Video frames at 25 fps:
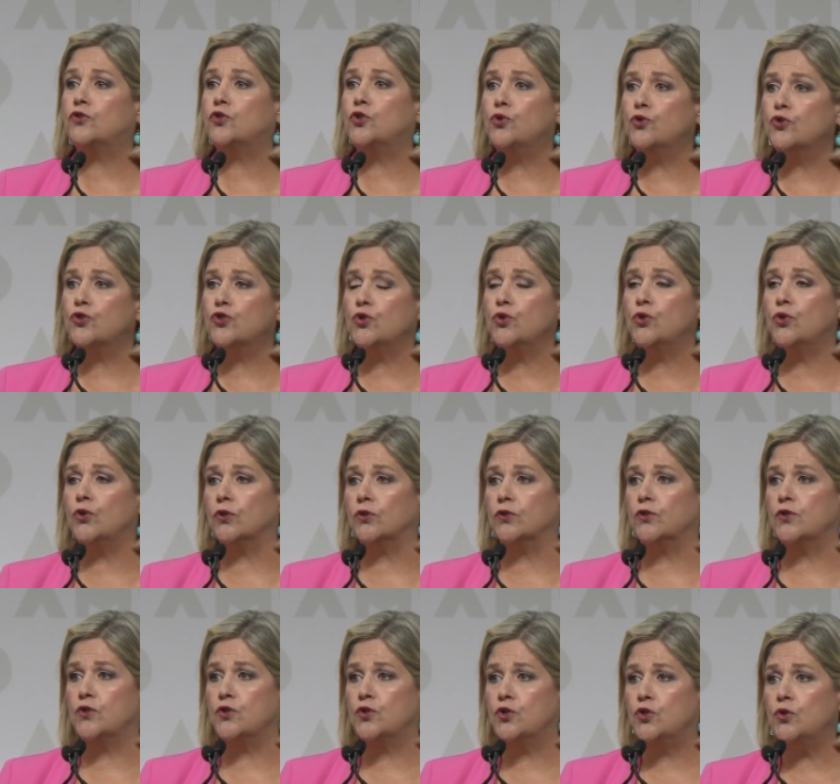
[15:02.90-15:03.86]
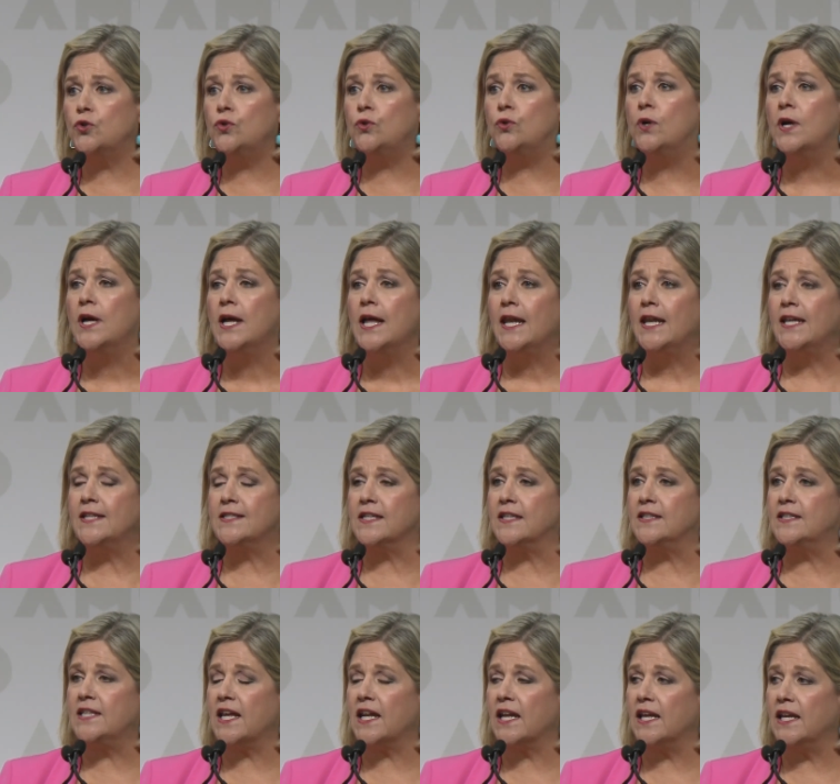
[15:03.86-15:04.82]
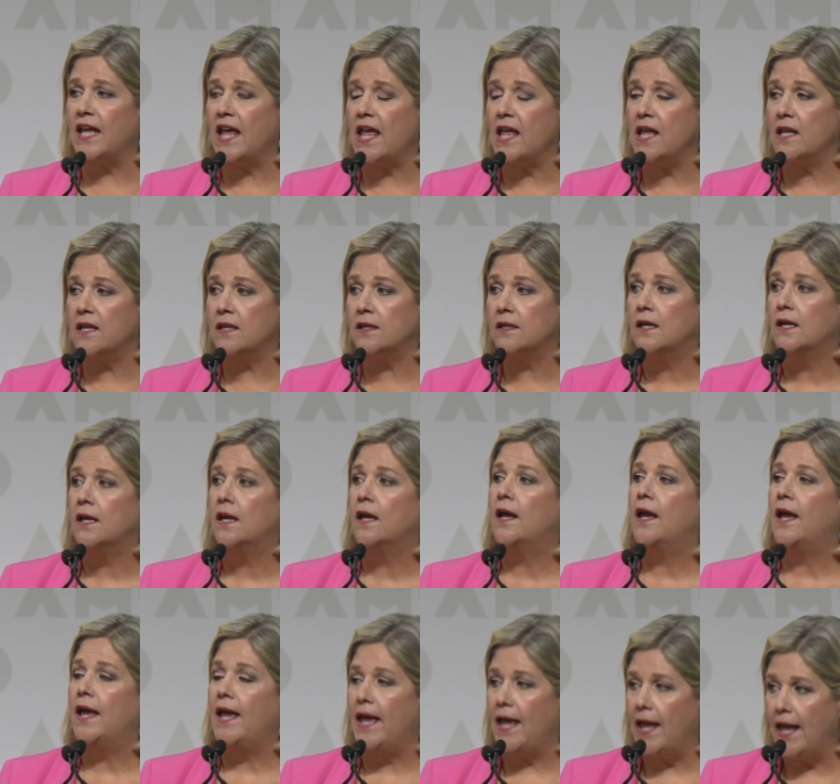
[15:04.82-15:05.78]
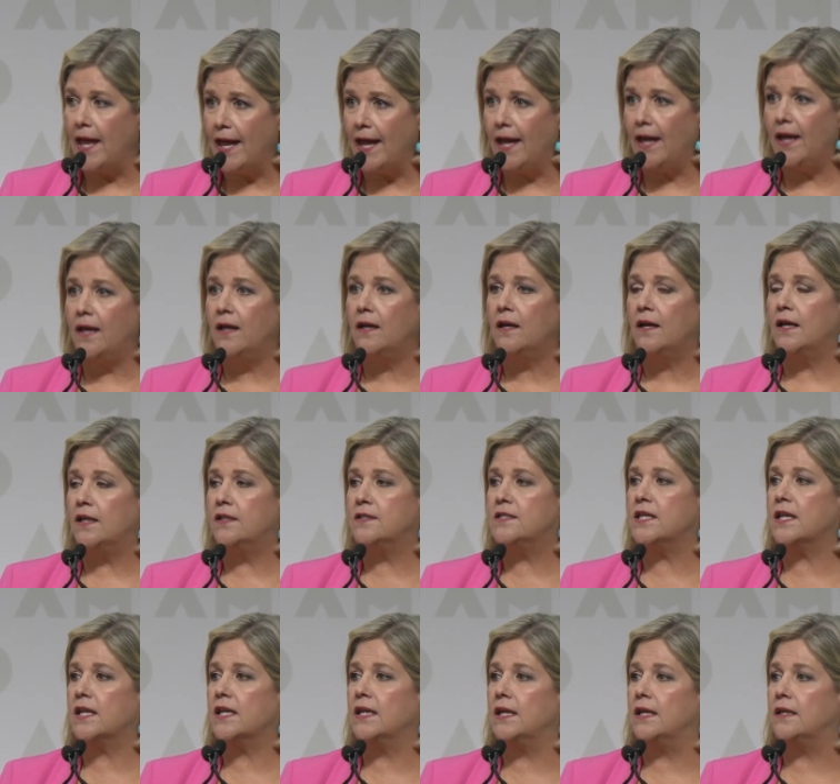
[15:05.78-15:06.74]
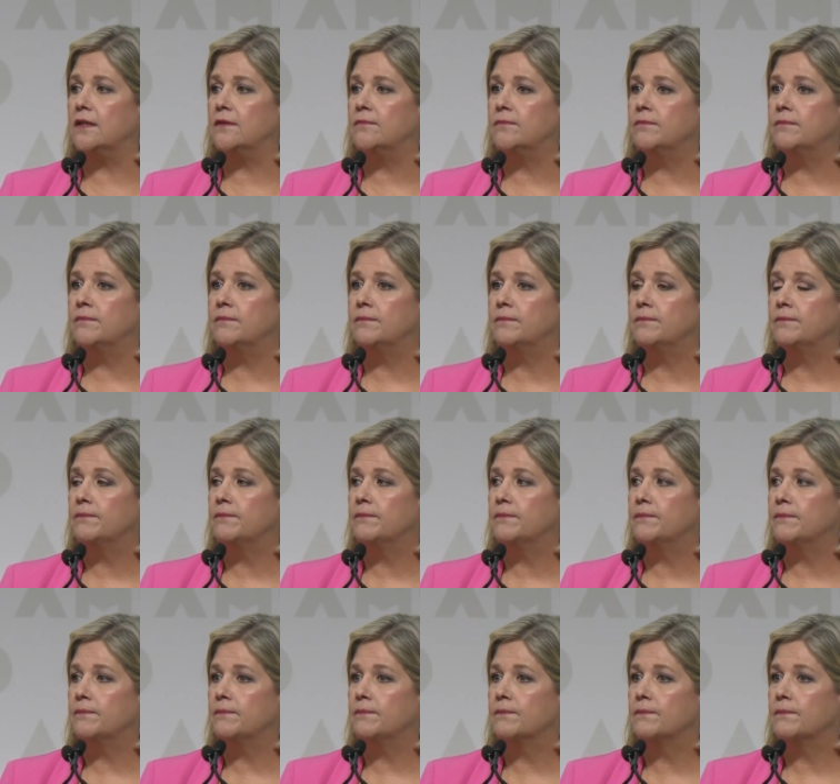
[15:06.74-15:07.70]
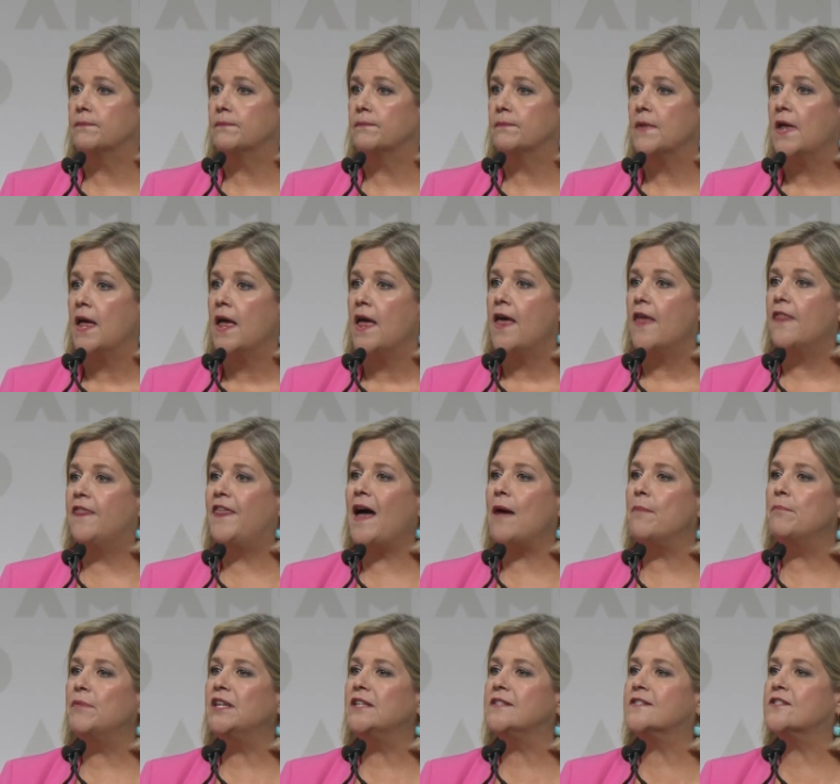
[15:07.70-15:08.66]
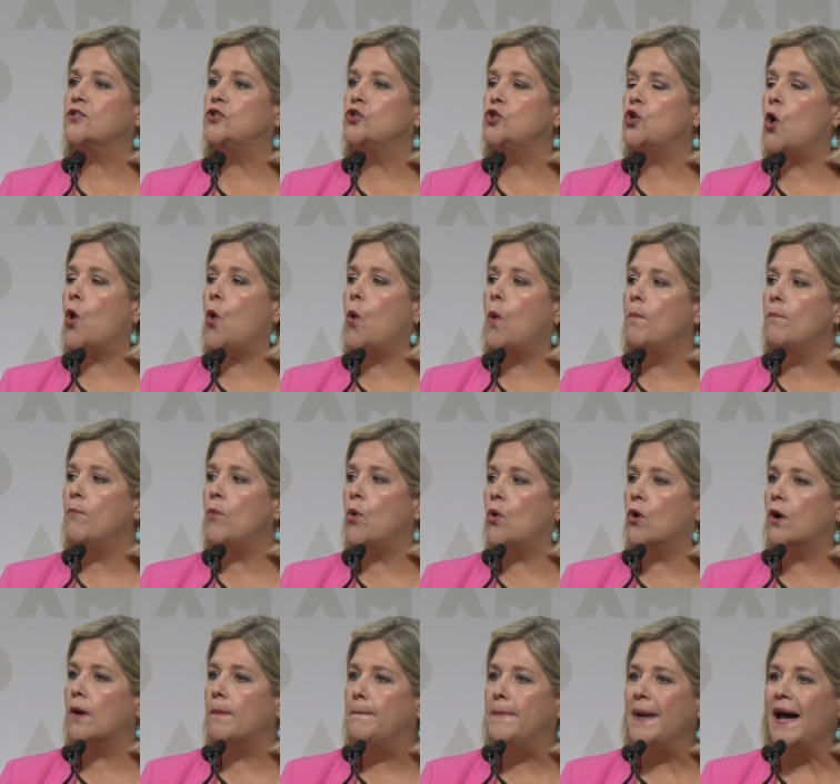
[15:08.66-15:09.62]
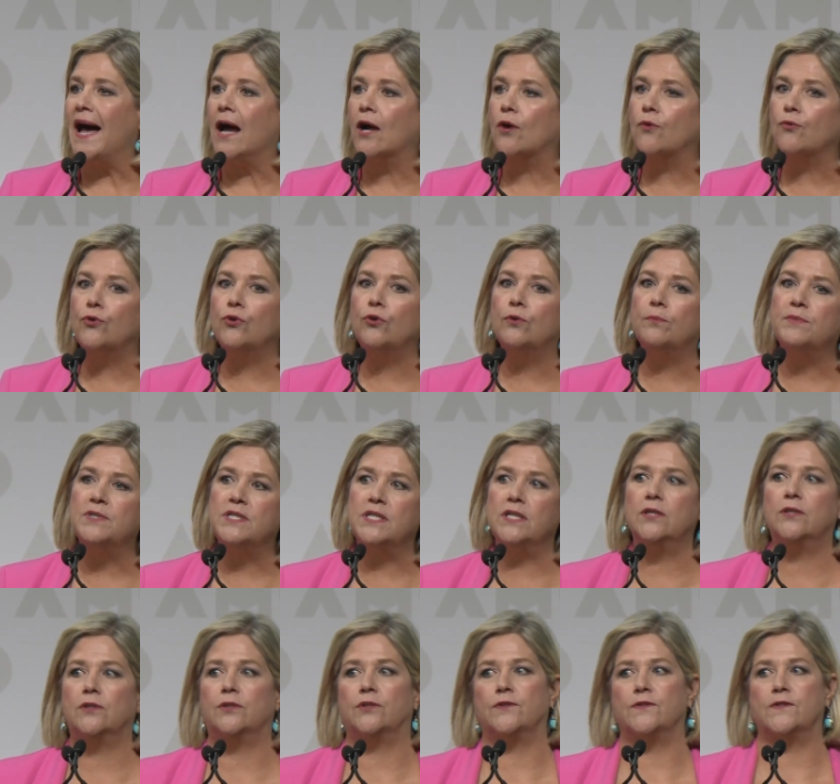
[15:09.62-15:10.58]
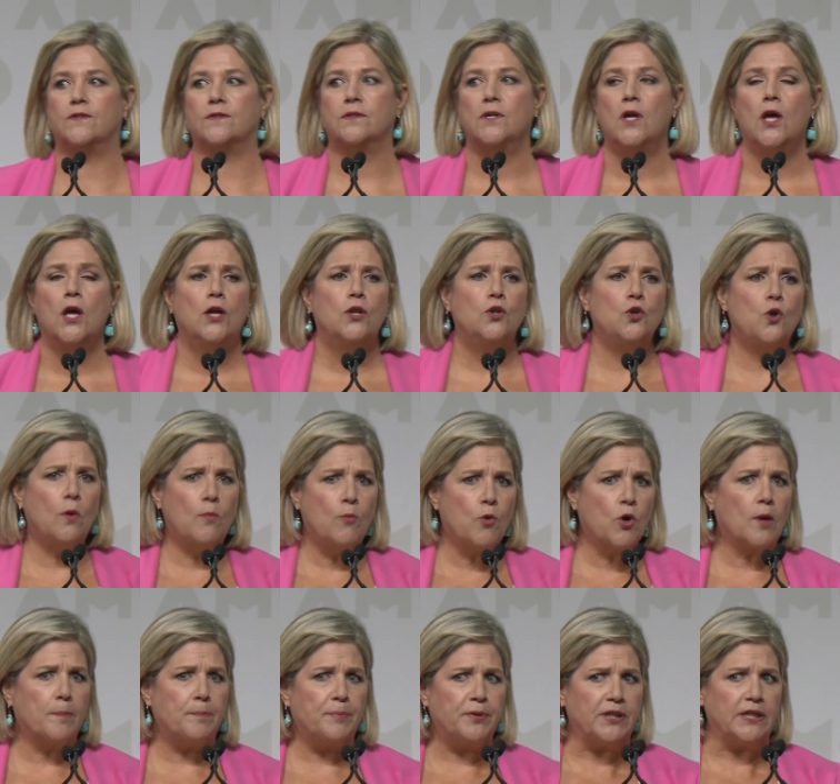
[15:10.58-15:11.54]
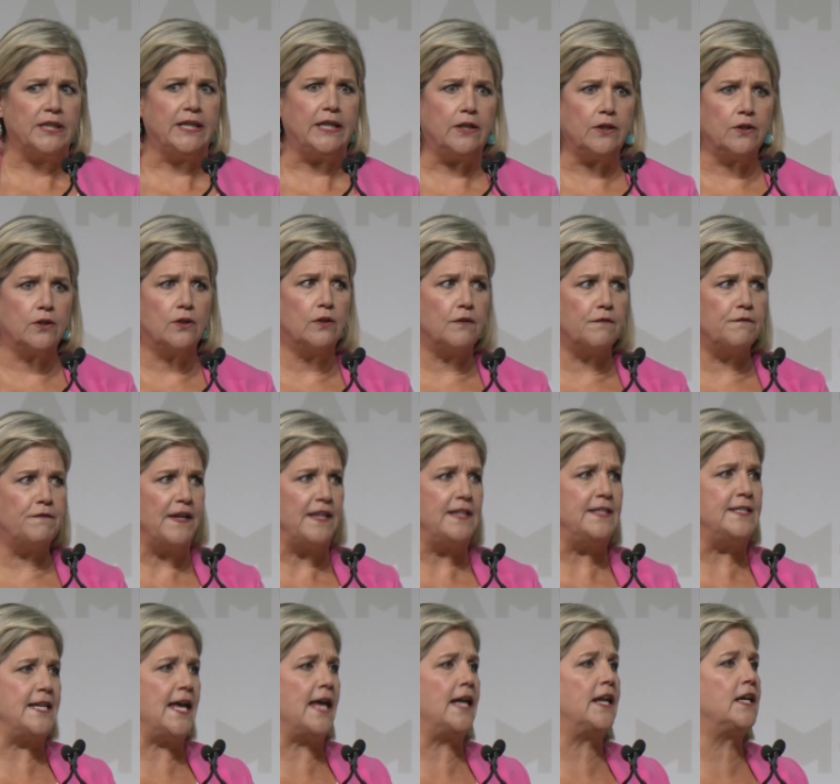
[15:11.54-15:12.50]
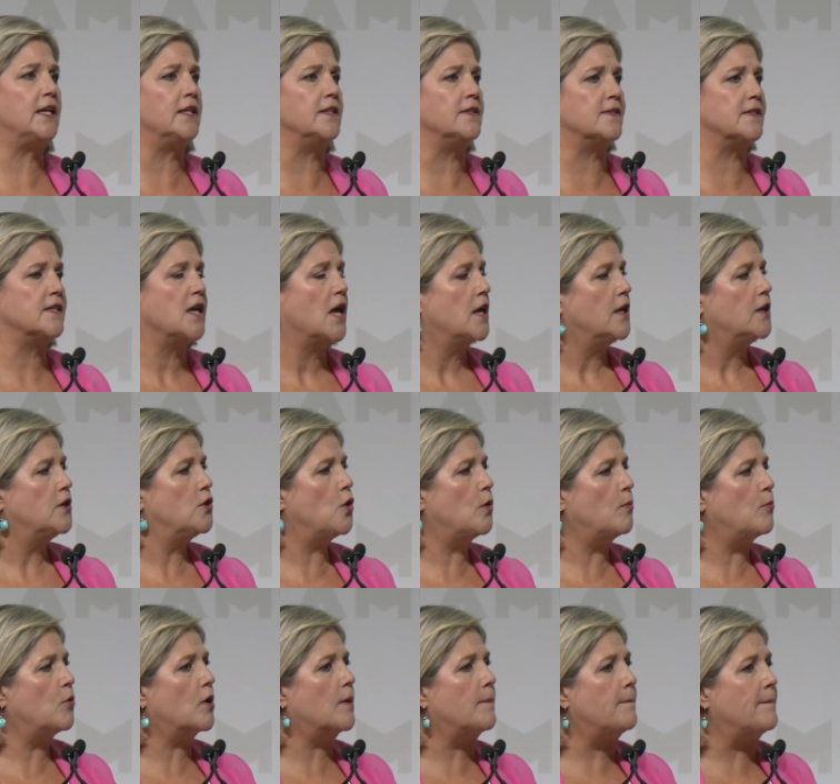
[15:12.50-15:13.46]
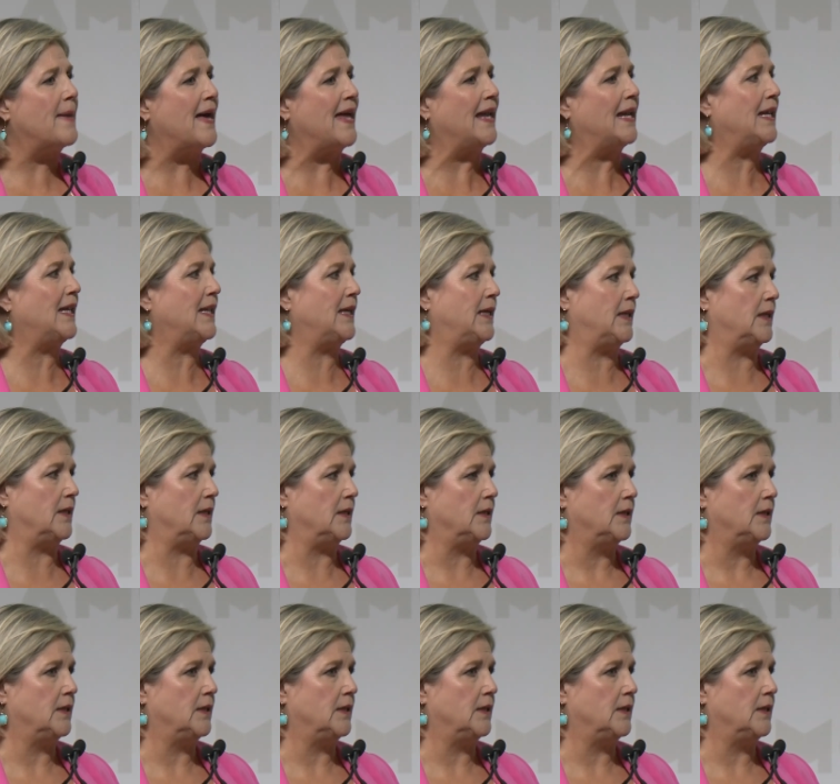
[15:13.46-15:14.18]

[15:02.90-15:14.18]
toujours tous les Ontariens et Ontariennes. That means no more backroom deals, no more political vendettas, no more meddling.